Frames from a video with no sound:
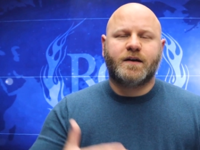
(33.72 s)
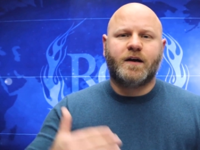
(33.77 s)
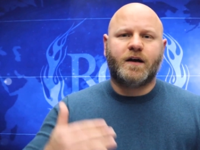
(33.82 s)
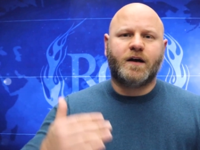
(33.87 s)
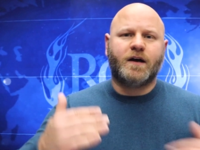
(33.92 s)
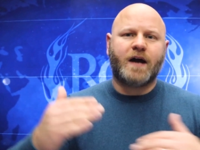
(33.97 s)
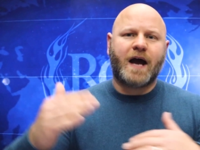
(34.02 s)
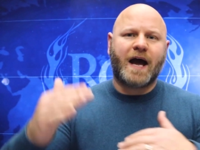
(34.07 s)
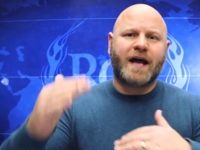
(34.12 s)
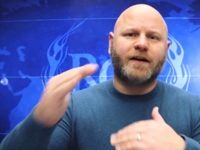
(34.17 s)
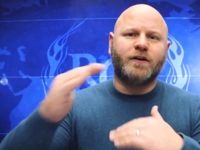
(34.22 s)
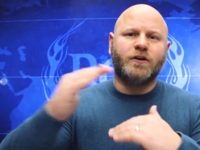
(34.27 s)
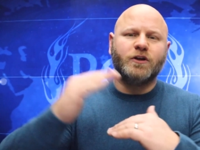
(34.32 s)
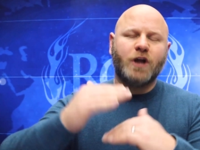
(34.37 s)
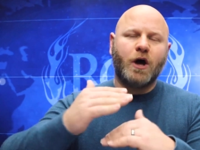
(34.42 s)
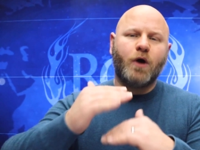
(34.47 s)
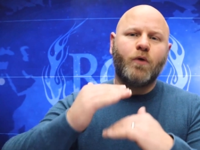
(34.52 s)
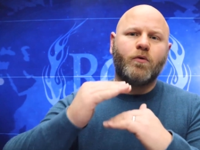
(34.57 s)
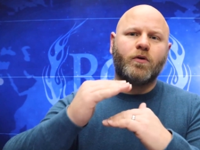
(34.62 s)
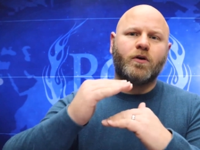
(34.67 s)
uh, at a
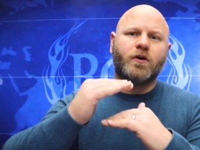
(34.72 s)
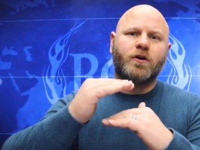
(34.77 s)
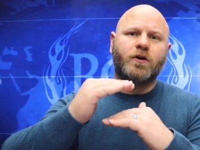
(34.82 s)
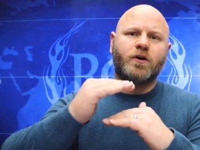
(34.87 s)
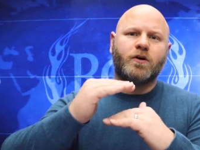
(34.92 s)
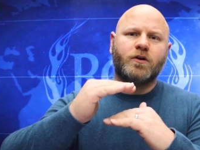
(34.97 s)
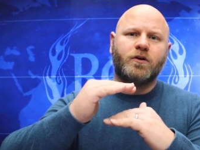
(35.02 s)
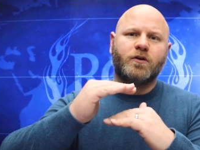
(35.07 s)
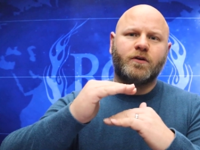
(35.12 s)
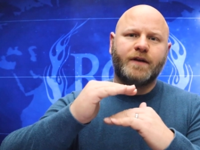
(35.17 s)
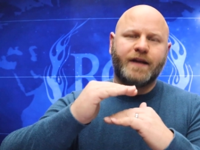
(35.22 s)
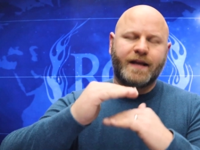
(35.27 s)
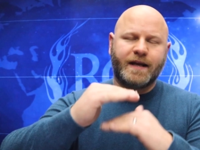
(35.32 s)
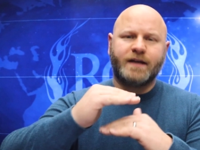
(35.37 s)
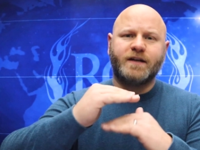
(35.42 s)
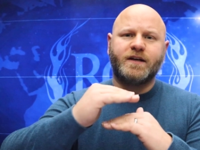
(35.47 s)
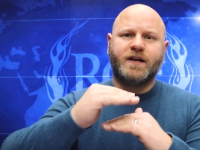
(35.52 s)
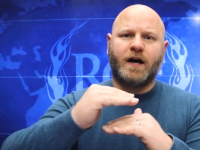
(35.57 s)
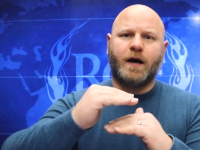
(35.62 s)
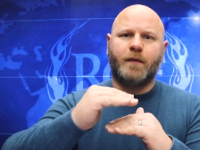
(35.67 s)
lower
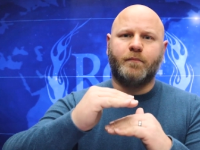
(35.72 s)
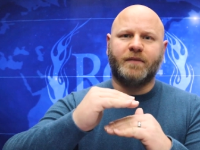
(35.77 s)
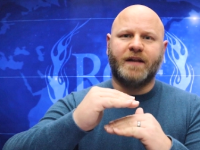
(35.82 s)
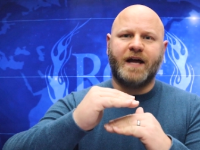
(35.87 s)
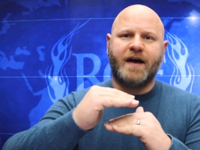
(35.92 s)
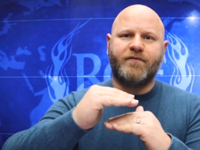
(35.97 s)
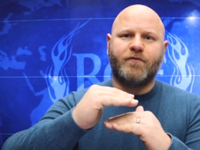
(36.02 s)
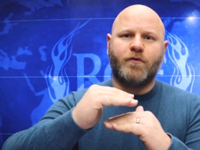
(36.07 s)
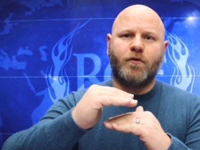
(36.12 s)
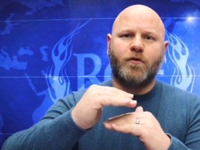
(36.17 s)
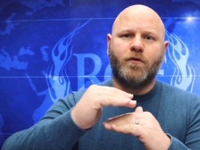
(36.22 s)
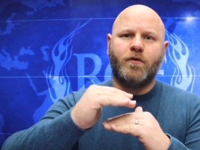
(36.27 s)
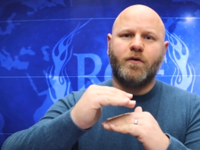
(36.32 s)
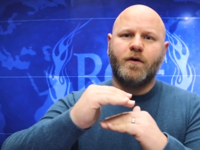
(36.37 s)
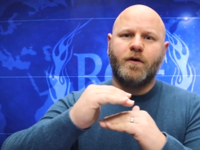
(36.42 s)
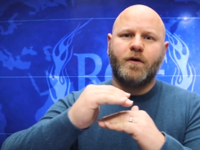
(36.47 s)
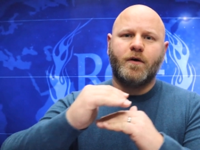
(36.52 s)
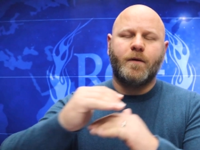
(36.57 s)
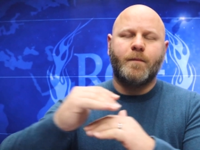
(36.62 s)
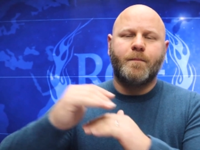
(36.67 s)
income level
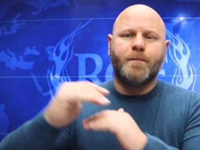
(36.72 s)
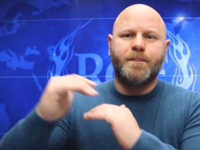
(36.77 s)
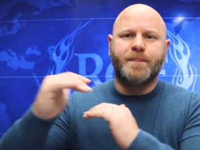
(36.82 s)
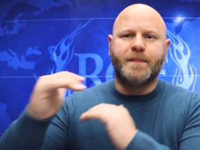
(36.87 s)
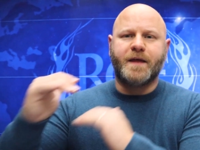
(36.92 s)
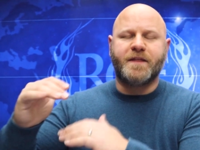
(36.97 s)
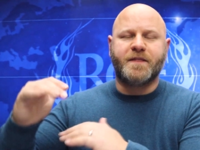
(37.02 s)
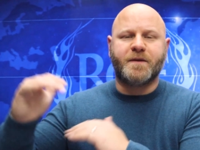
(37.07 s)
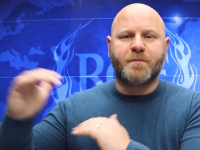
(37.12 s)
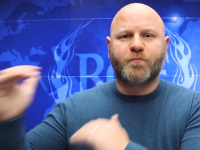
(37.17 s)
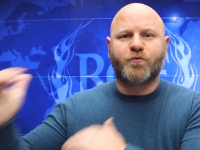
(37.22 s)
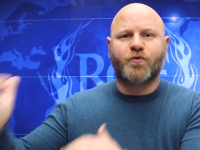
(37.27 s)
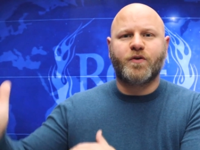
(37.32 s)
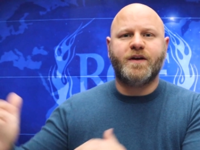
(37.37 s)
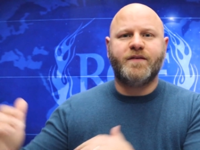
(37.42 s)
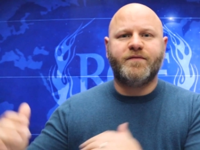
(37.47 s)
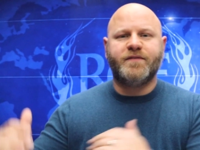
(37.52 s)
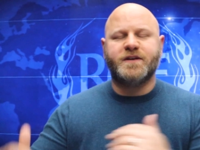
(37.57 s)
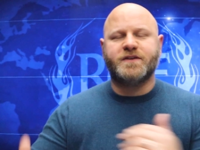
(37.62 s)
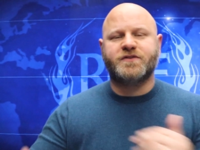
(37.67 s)
than the
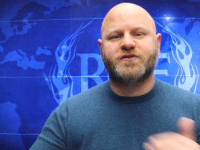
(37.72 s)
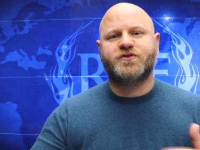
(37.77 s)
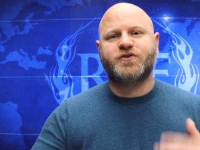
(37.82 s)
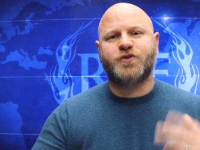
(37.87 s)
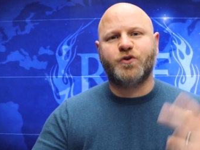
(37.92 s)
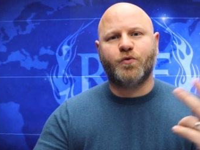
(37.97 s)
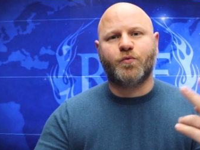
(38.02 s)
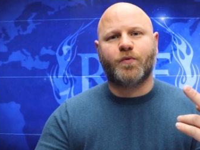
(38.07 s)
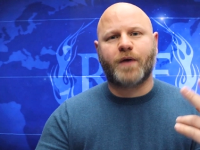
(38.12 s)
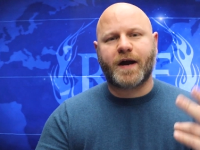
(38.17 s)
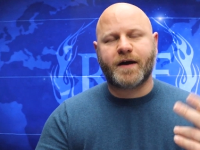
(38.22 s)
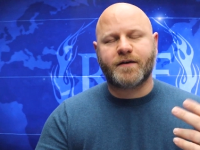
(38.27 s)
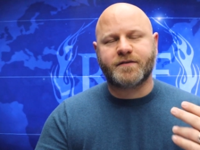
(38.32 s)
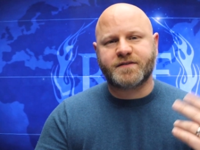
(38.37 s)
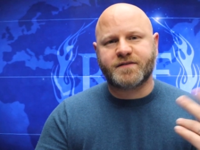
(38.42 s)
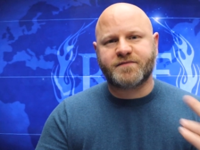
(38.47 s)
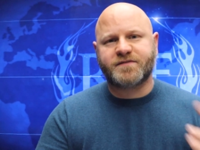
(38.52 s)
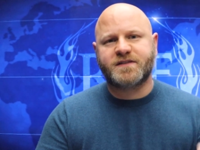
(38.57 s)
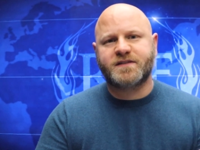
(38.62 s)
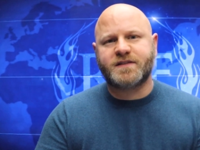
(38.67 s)
previous two
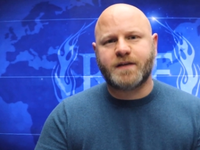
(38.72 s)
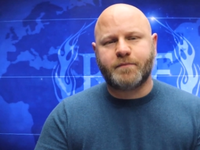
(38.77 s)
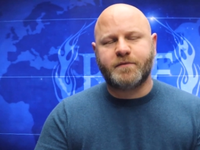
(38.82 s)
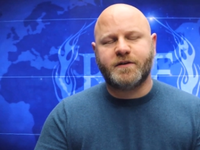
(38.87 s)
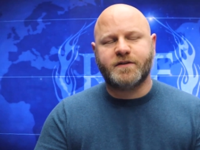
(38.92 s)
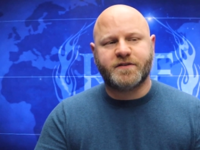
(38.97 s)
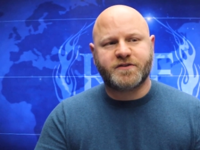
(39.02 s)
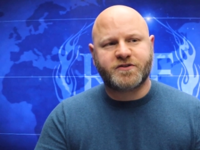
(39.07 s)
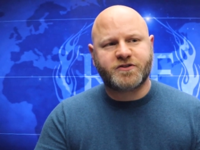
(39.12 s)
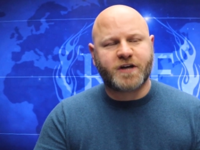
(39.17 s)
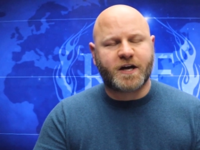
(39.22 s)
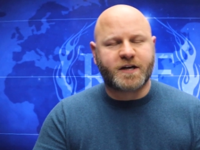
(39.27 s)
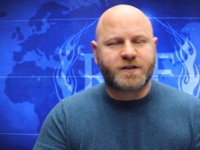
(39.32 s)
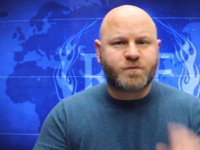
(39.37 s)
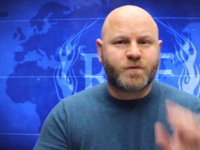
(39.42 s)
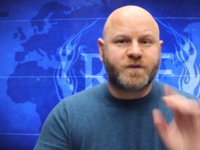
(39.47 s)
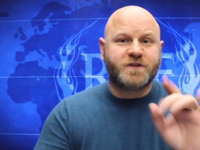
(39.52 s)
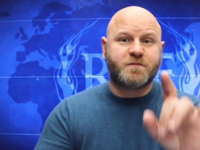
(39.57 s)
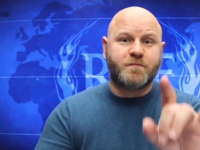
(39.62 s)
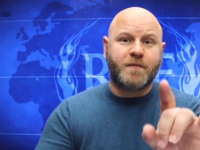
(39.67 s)
rounds of stimulus
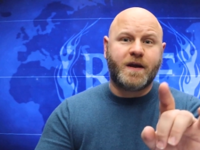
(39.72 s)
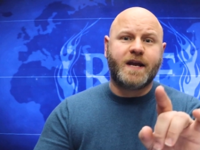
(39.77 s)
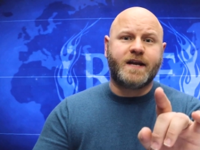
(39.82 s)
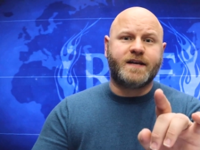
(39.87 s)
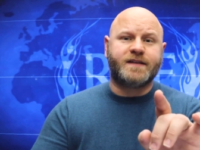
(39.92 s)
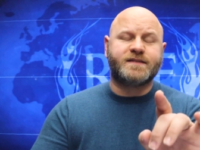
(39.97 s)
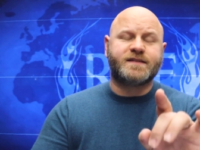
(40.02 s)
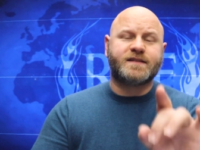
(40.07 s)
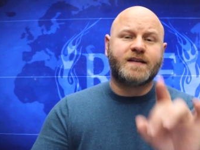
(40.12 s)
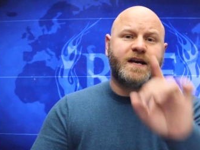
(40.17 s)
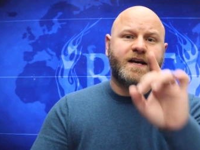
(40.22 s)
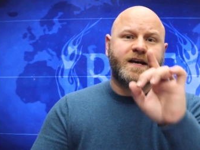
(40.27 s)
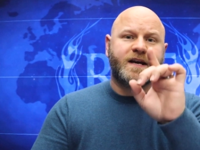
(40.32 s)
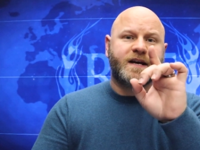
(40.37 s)
checks, which means